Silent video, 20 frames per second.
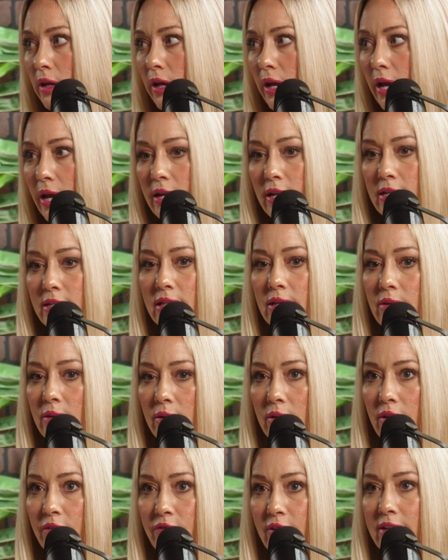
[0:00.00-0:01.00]
and is
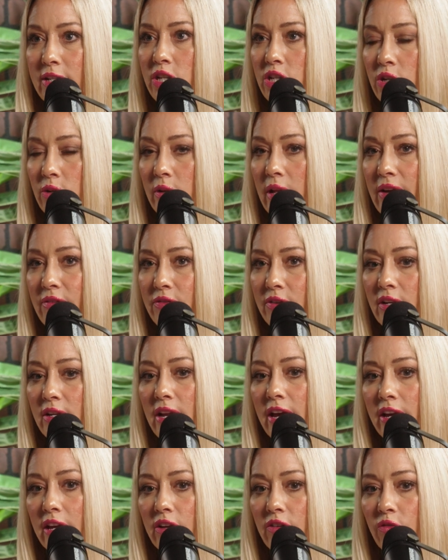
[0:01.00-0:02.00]
it affecting your life in a
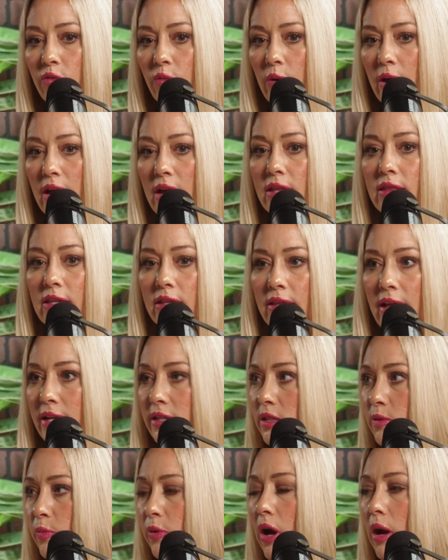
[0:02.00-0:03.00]
negative way? Then
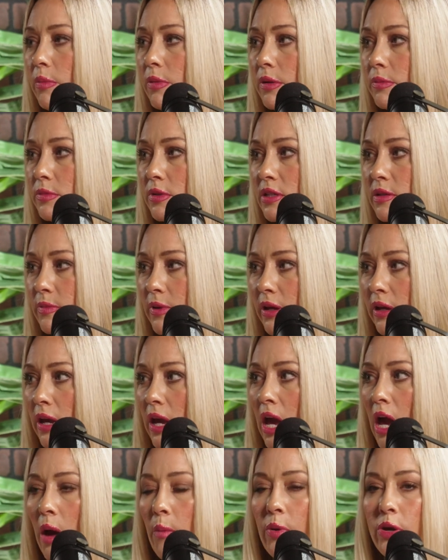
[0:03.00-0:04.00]
that's a problem to me.
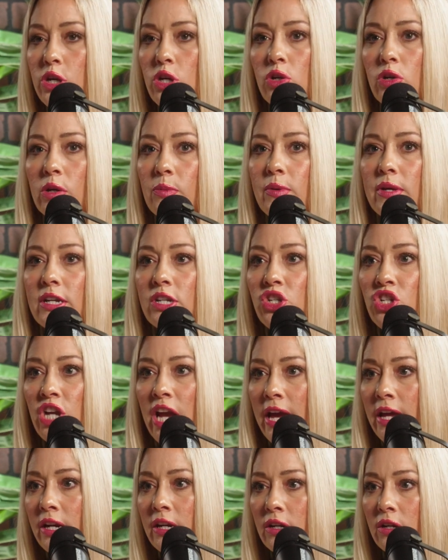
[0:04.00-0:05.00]
But you could be a
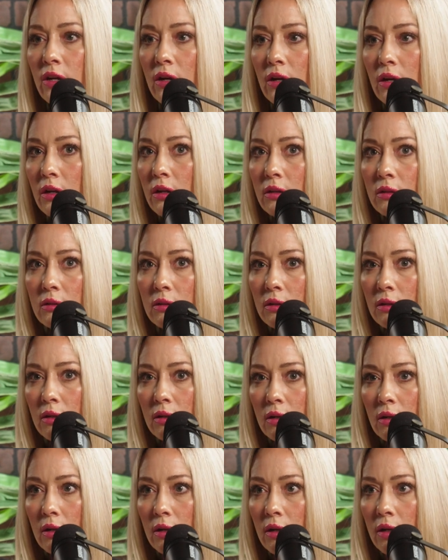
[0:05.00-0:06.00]
janitor
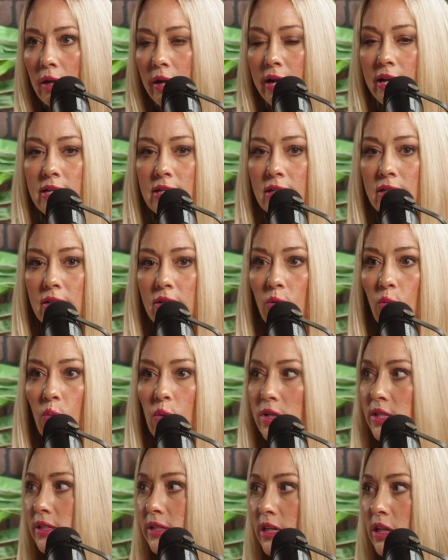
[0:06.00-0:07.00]
and
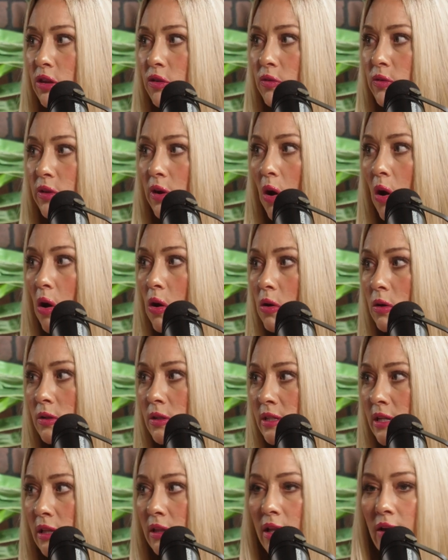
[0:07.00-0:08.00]
whistling through the
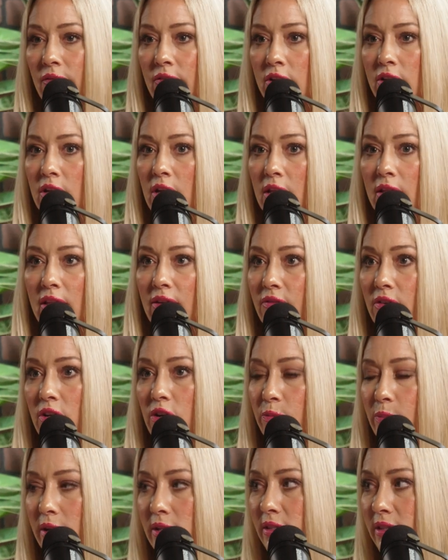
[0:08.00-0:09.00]
halls and loving and living
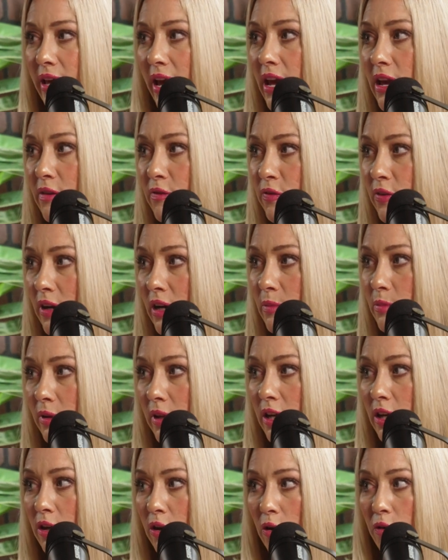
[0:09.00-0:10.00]
your best life. And I'd be
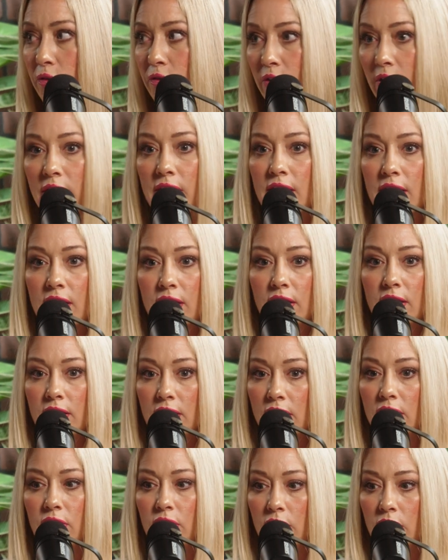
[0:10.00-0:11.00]
like, go
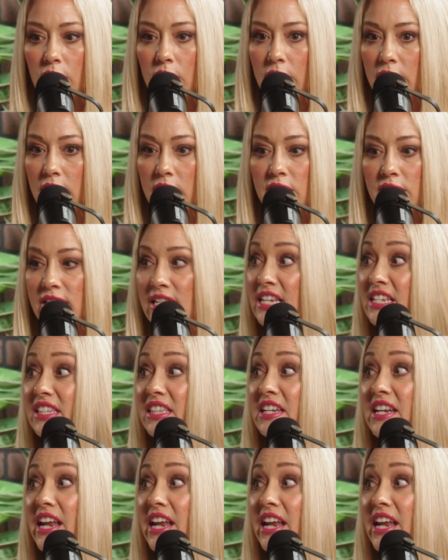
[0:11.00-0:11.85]
fucking seize the